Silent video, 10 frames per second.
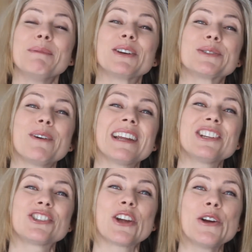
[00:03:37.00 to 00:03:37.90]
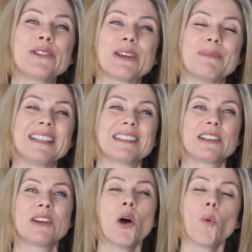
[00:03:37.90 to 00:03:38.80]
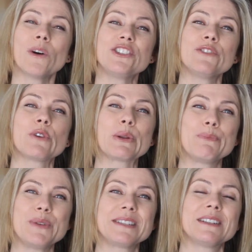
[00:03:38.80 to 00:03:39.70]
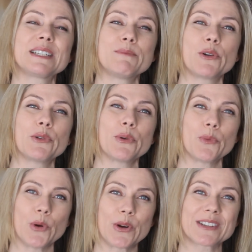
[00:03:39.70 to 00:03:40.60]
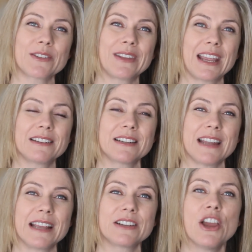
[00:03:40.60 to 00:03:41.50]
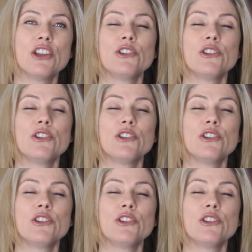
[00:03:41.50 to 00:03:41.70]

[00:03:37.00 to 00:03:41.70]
because what I showed them is that once you've got a business model that works on the internet,